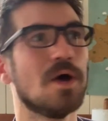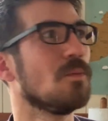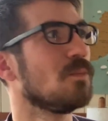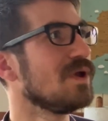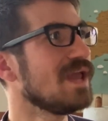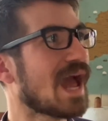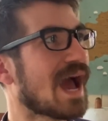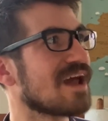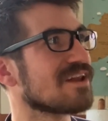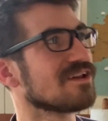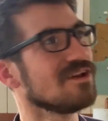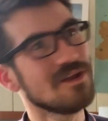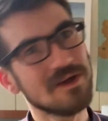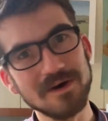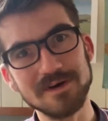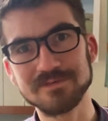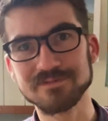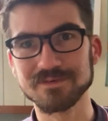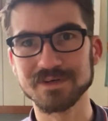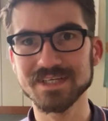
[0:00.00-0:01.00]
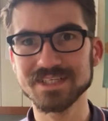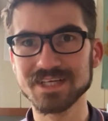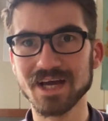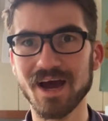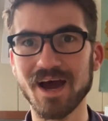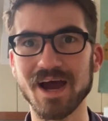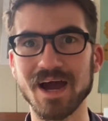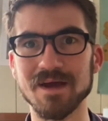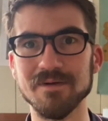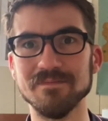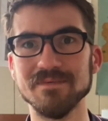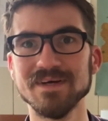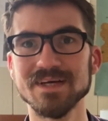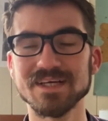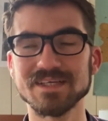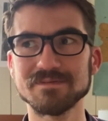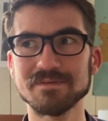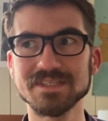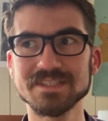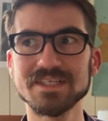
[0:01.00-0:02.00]
We had a lot of free time,
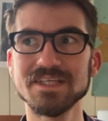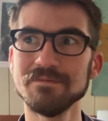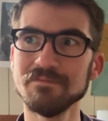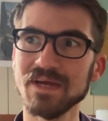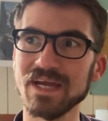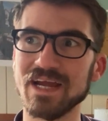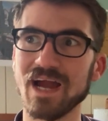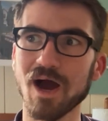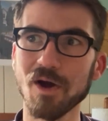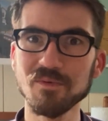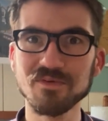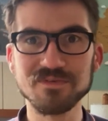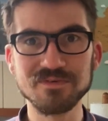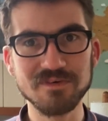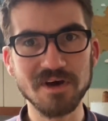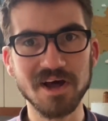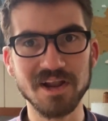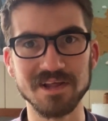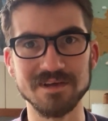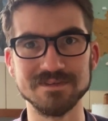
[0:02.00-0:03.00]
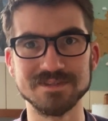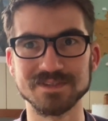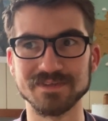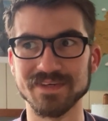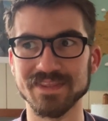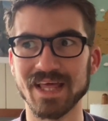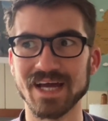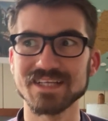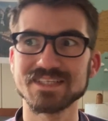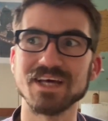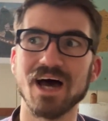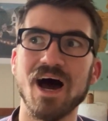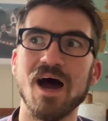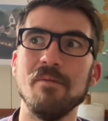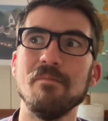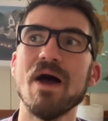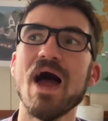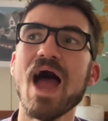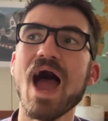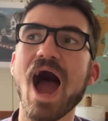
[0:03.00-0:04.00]
especially me. I was furloughed during that
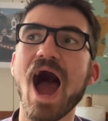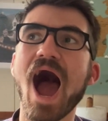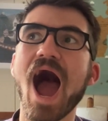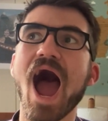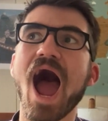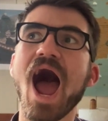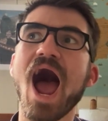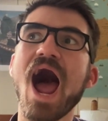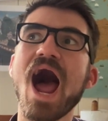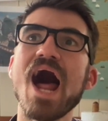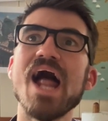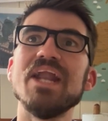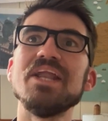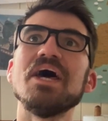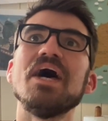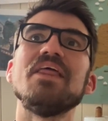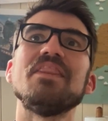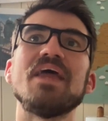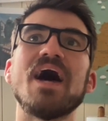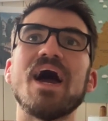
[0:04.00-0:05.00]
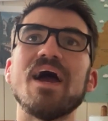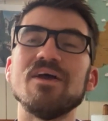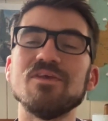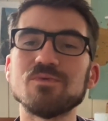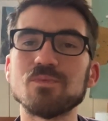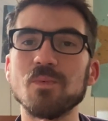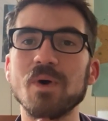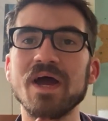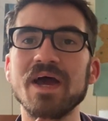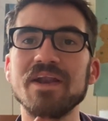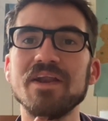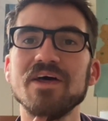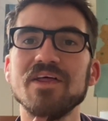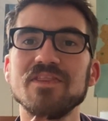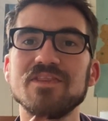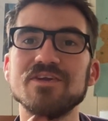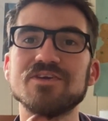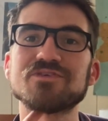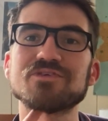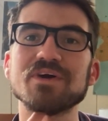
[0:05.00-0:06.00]
time. And that is when
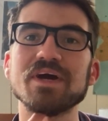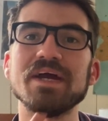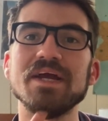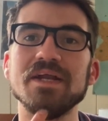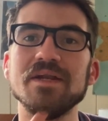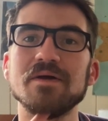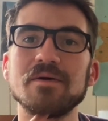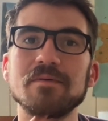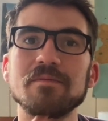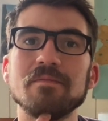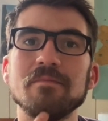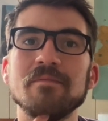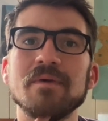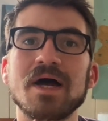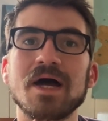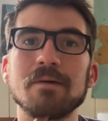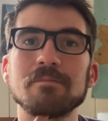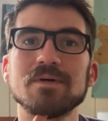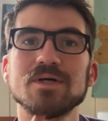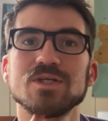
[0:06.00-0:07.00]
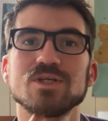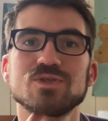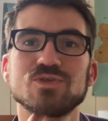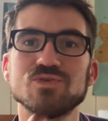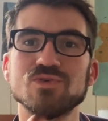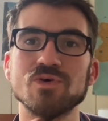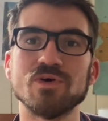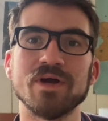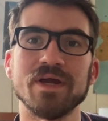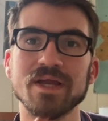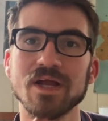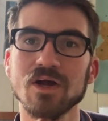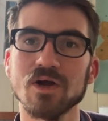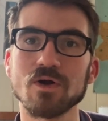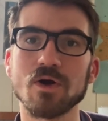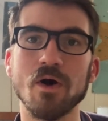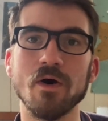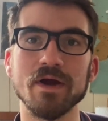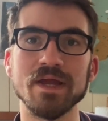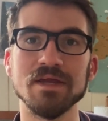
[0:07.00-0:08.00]
the train map drawing
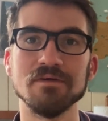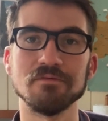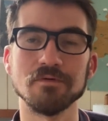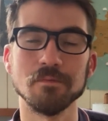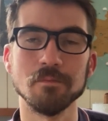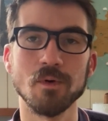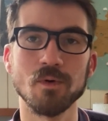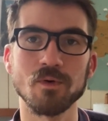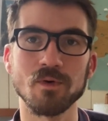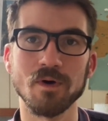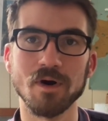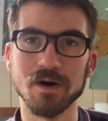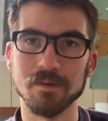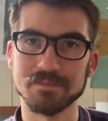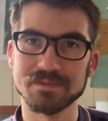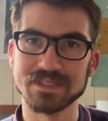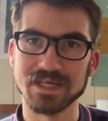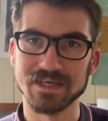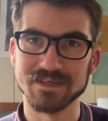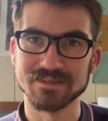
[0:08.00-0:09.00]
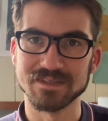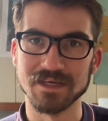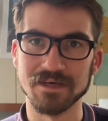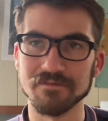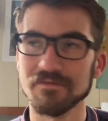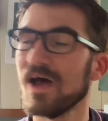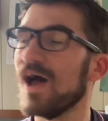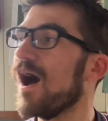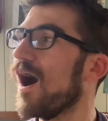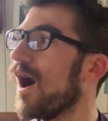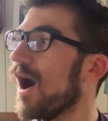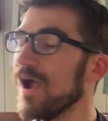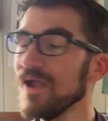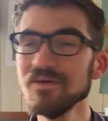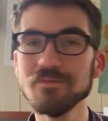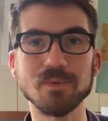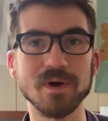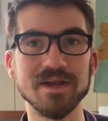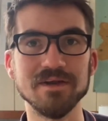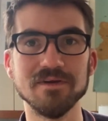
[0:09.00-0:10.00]
got even more obsessive.
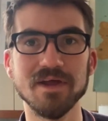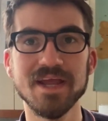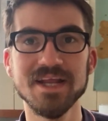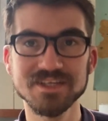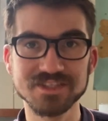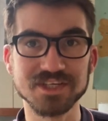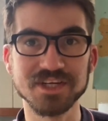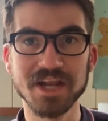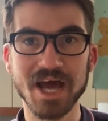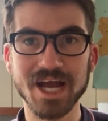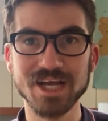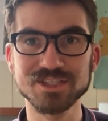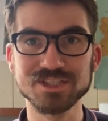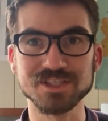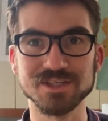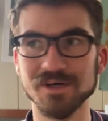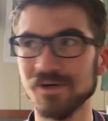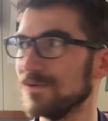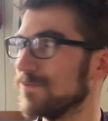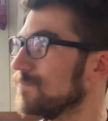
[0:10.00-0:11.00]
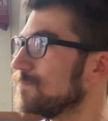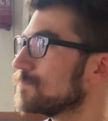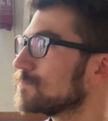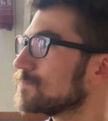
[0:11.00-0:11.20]
I went international.